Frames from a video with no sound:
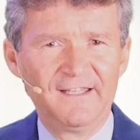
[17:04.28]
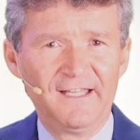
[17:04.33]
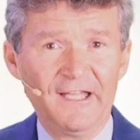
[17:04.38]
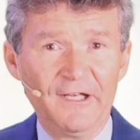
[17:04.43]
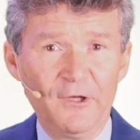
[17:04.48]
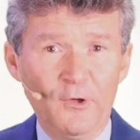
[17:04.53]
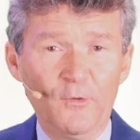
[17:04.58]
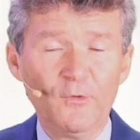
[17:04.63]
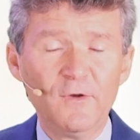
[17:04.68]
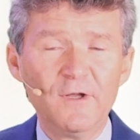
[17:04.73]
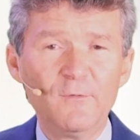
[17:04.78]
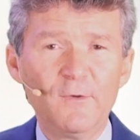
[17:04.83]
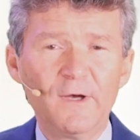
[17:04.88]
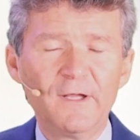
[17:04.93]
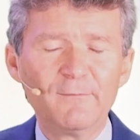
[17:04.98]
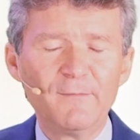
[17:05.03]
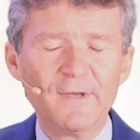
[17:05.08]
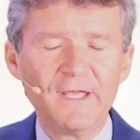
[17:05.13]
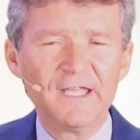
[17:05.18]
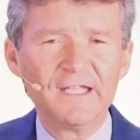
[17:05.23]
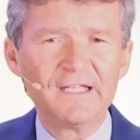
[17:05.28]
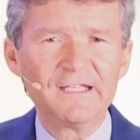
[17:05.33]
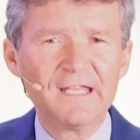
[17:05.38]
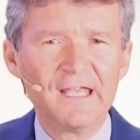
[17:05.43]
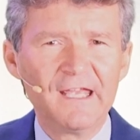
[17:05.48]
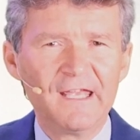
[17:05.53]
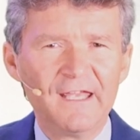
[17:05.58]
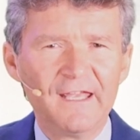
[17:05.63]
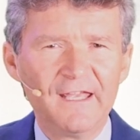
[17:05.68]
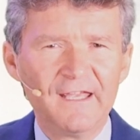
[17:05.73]
And only when man
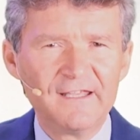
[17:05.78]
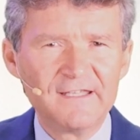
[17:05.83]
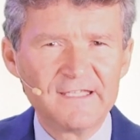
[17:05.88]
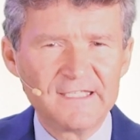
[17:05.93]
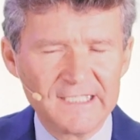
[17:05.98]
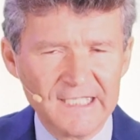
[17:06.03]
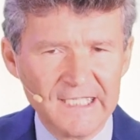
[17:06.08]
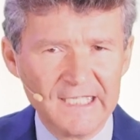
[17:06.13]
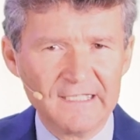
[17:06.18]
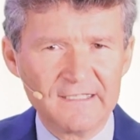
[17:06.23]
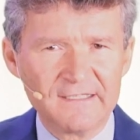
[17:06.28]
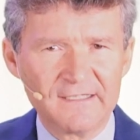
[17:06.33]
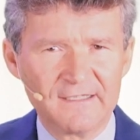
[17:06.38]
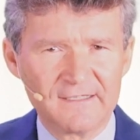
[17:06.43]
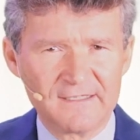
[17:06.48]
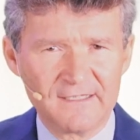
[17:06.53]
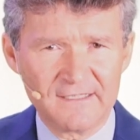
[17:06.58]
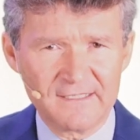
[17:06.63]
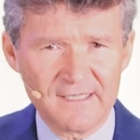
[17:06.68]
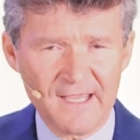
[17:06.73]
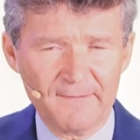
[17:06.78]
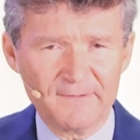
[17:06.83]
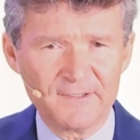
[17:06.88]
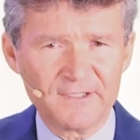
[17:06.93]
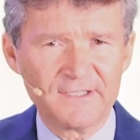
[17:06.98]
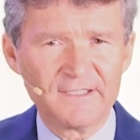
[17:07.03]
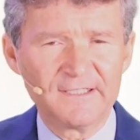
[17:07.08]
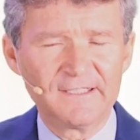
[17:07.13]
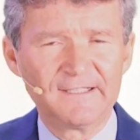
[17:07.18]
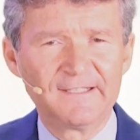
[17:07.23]
sees his
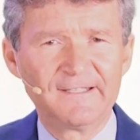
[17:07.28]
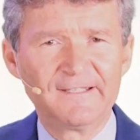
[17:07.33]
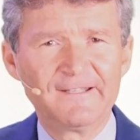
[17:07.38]
deception,